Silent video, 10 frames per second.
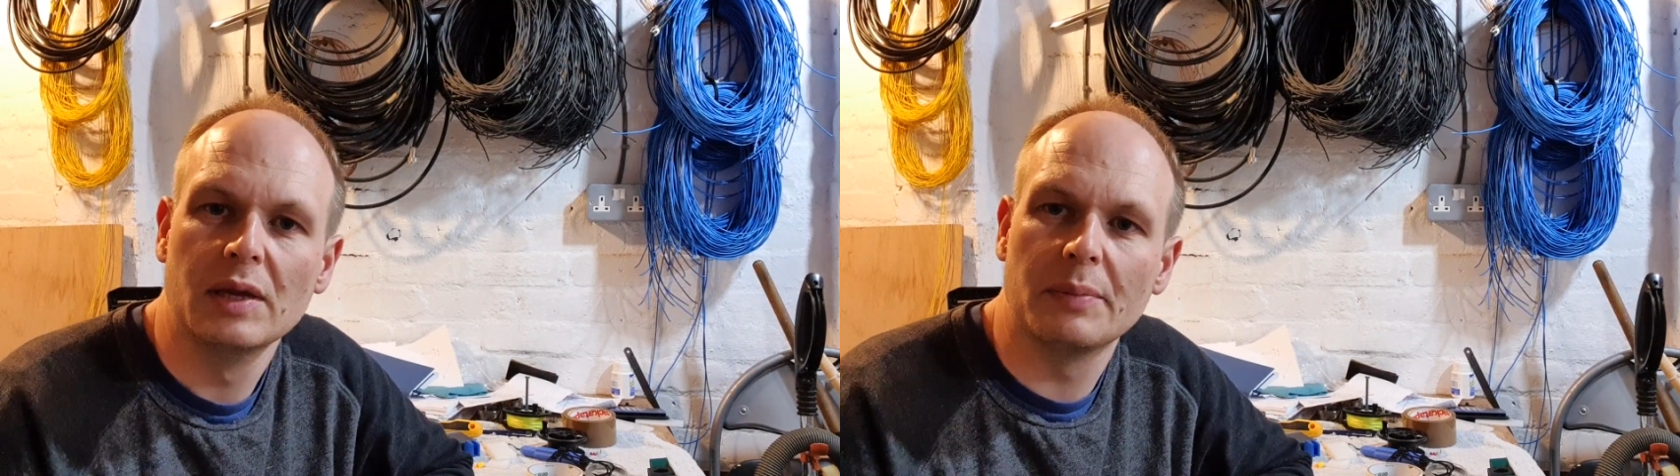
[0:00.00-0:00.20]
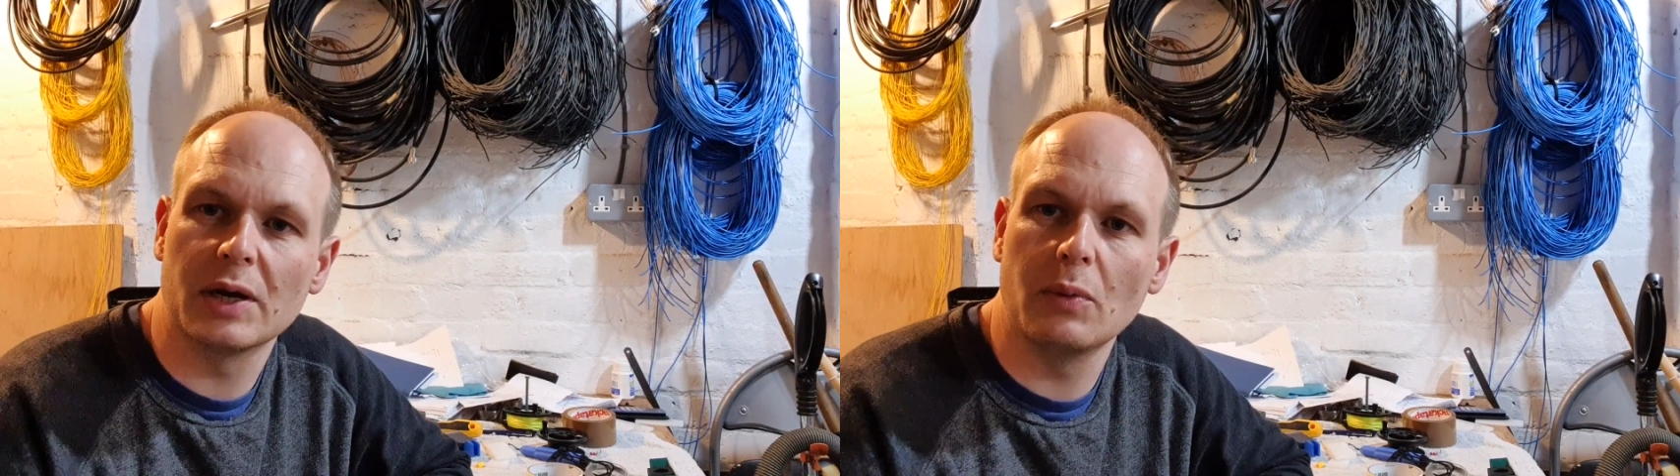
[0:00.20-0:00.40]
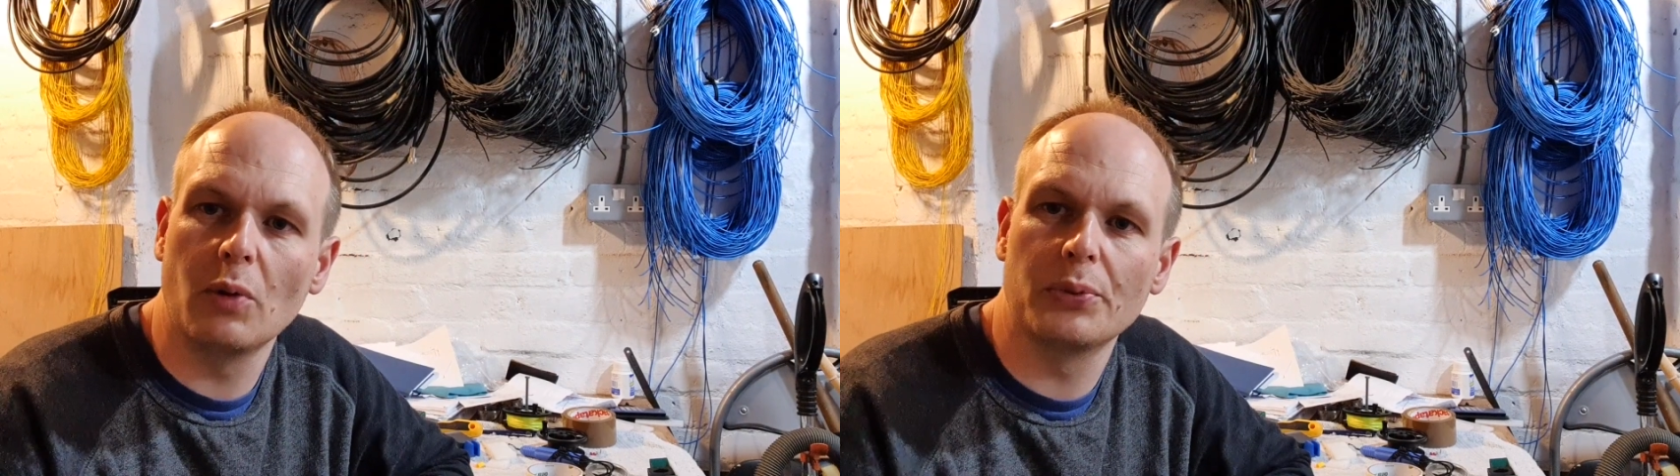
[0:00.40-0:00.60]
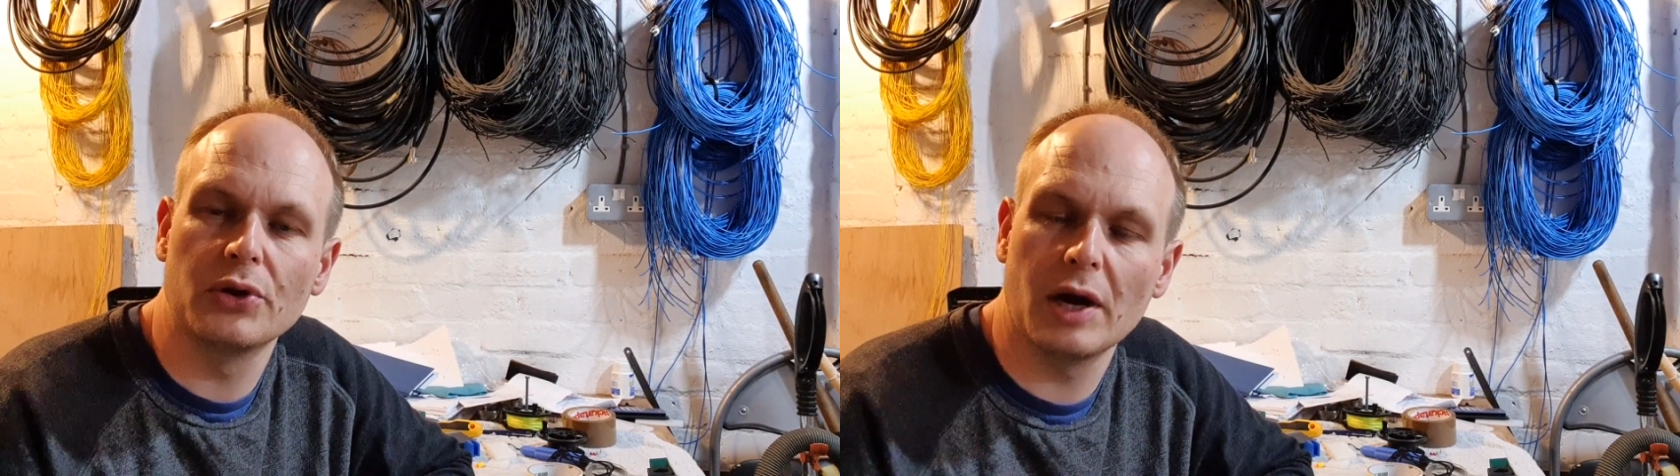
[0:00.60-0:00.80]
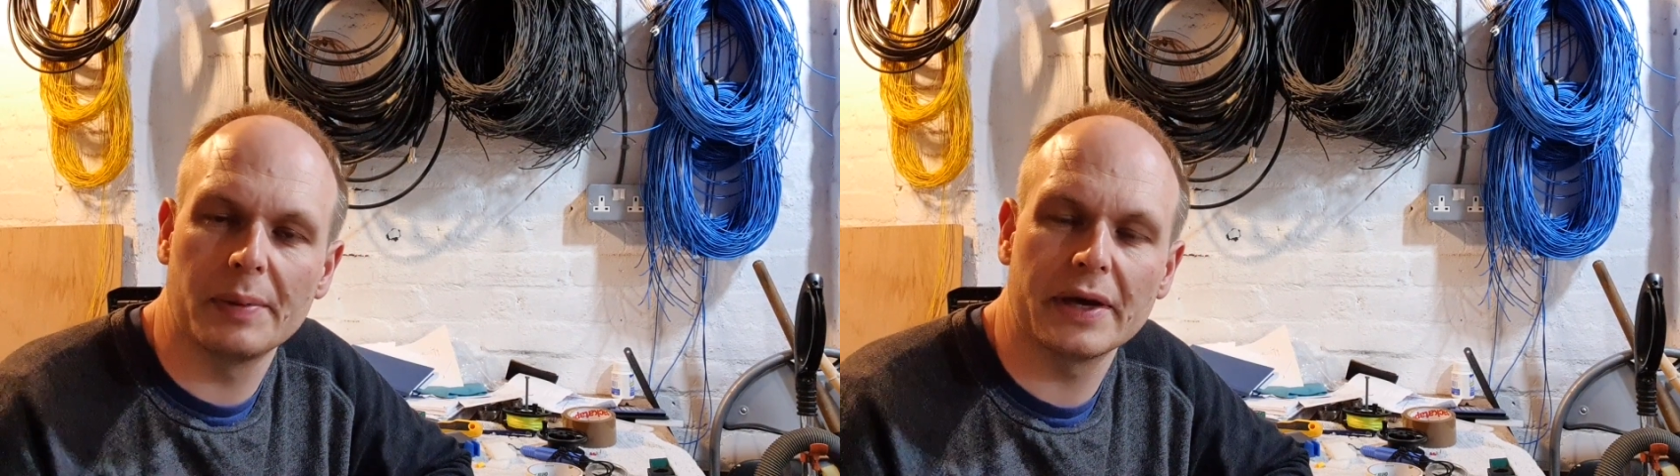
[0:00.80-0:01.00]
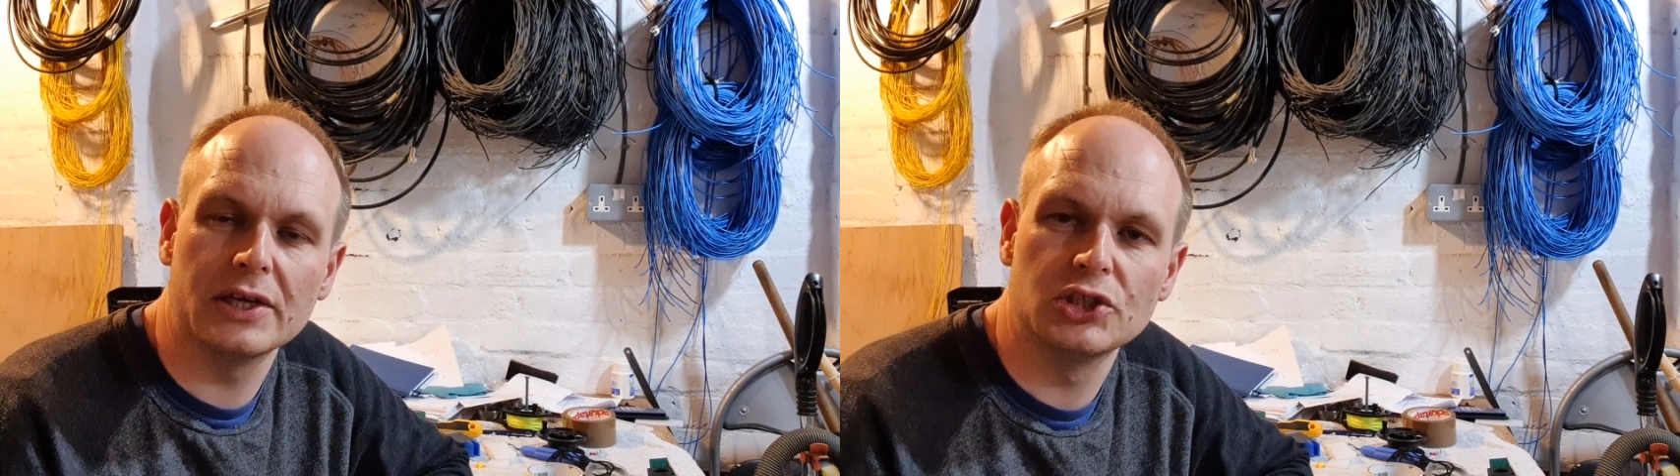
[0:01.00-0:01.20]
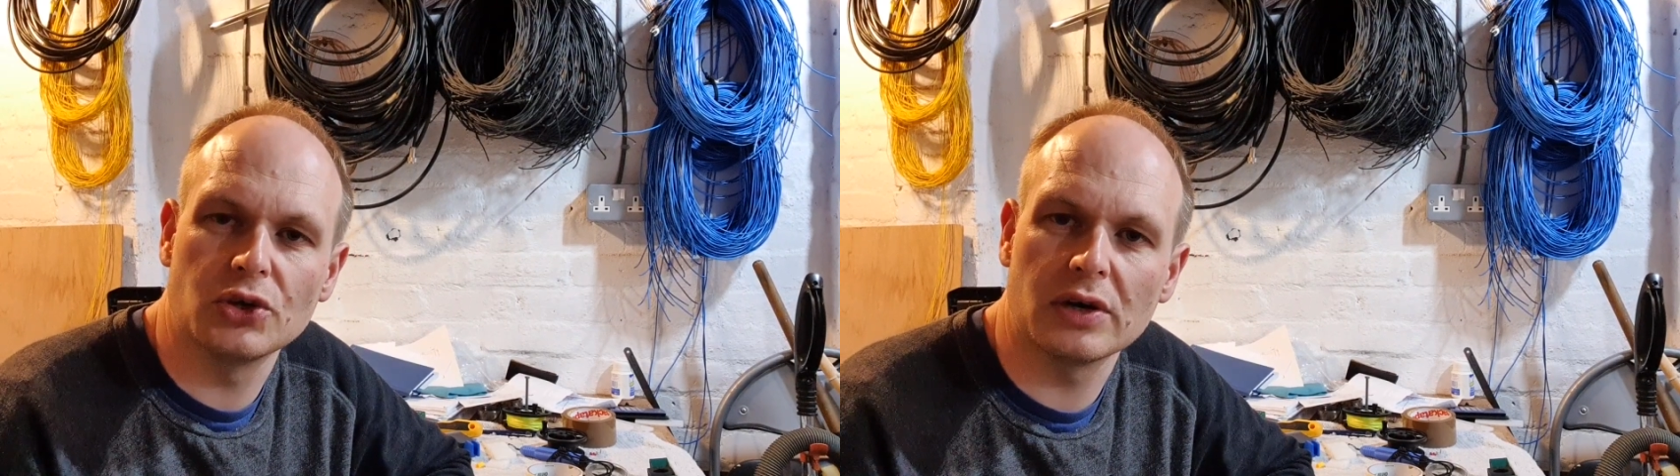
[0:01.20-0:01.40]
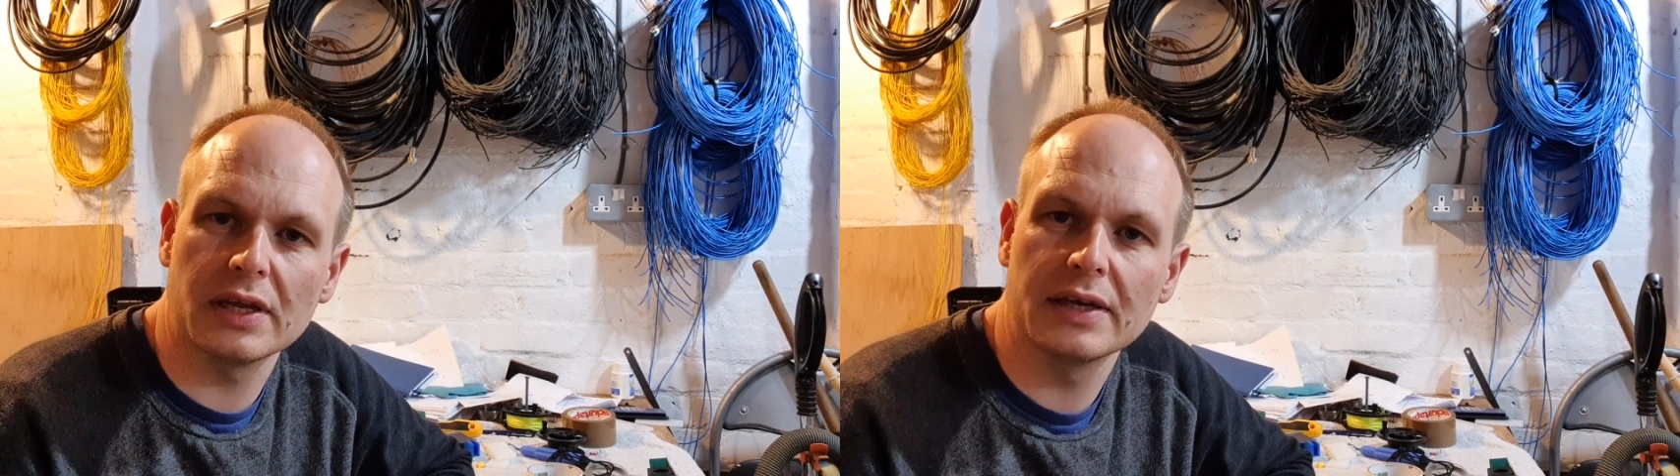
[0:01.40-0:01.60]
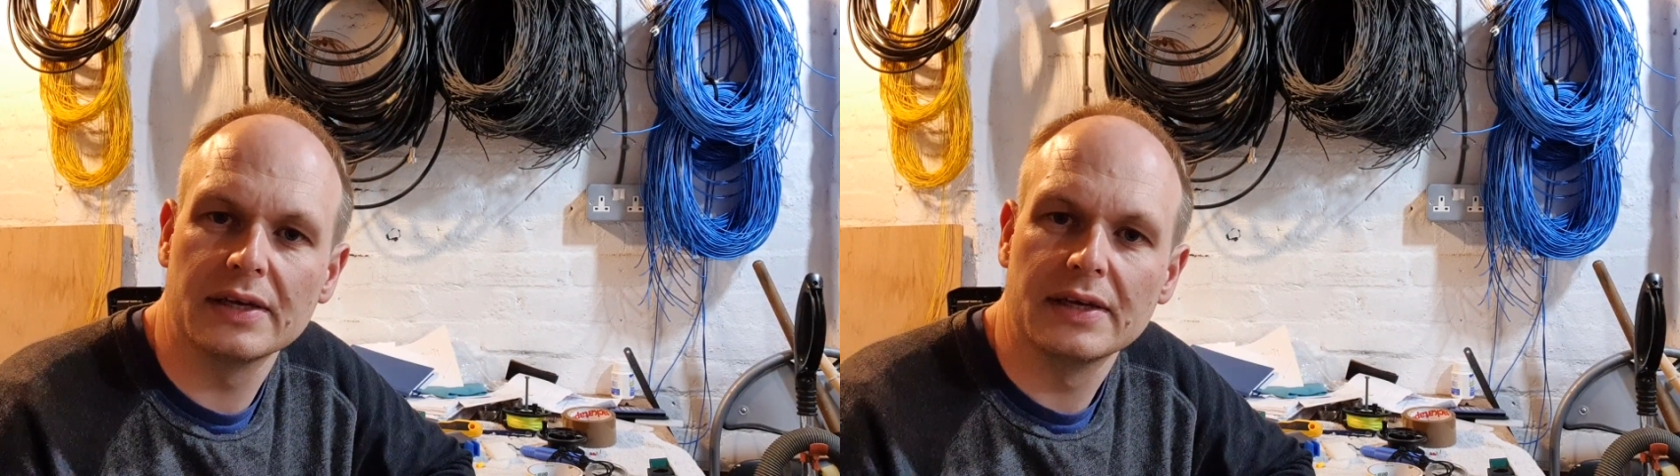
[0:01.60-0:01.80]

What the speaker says: but I will put it up again shortly